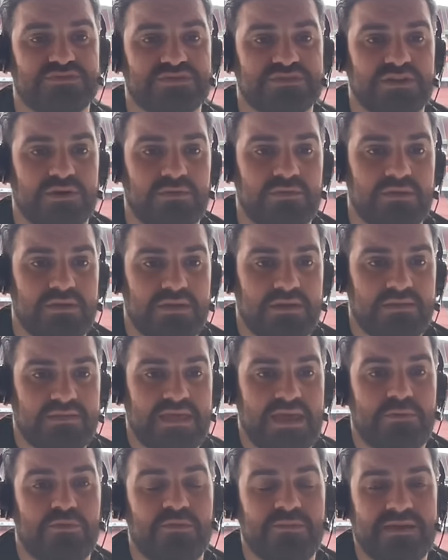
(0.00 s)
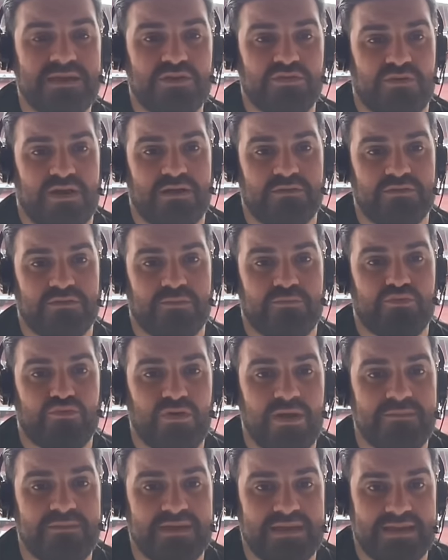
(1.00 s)
result, they will be crowned
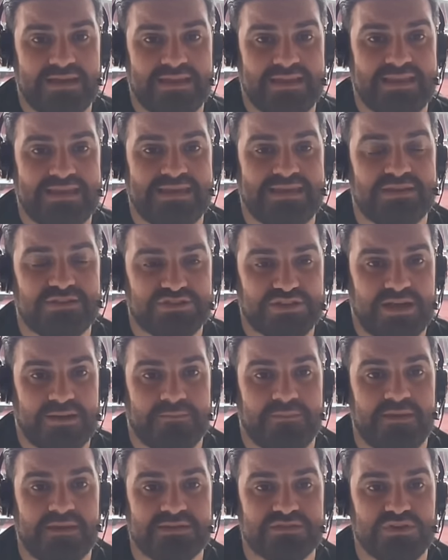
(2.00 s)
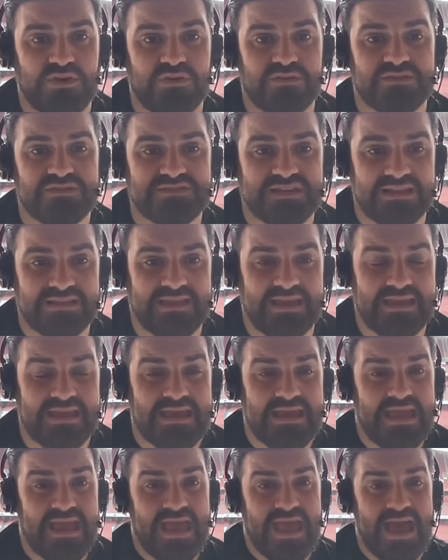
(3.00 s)
Premier League champions on Sunday.
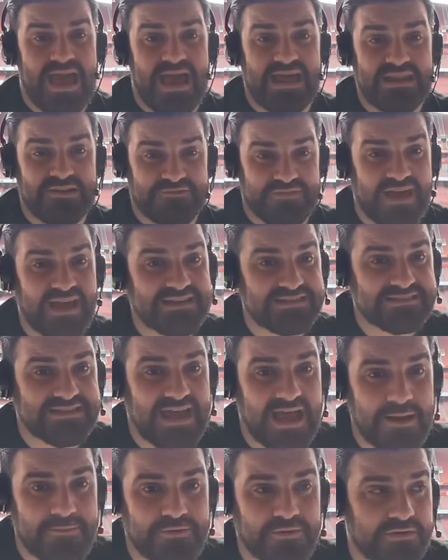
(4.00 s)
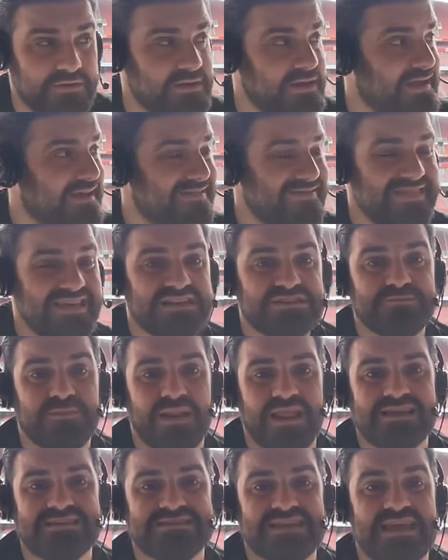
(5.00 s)
And if that is to happen, this
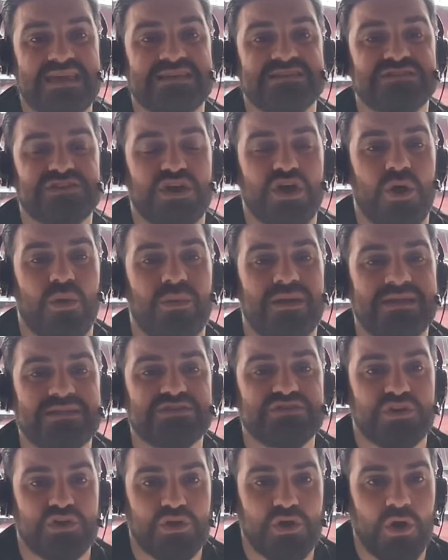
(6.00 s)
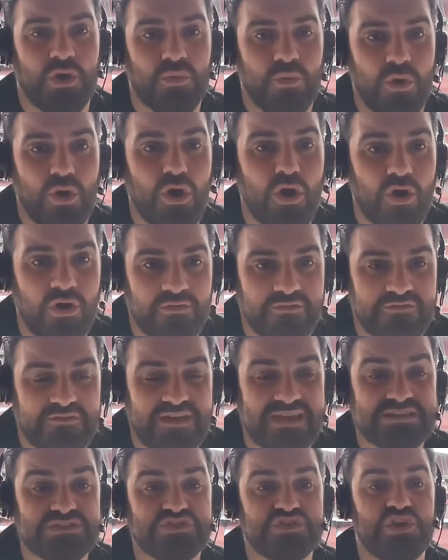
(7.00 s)
place is going to go off.
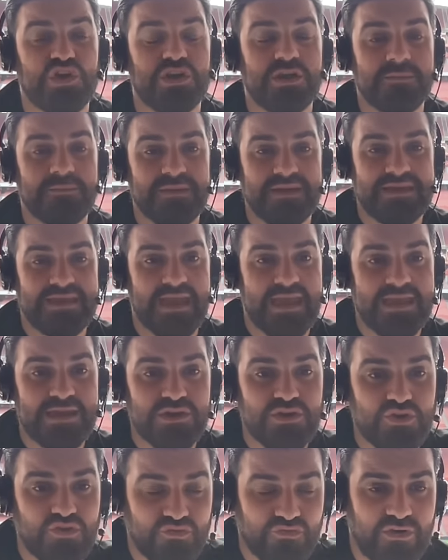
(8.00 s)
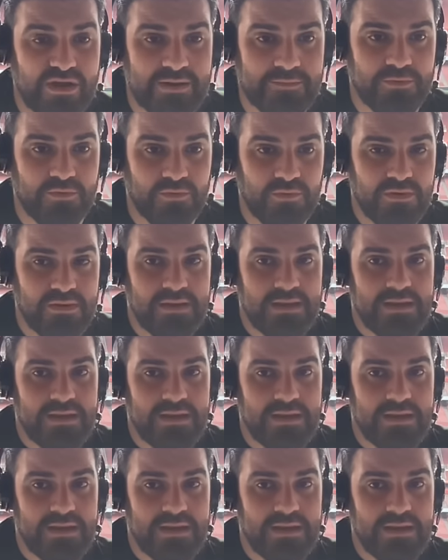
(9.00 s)
It's going to be incredible.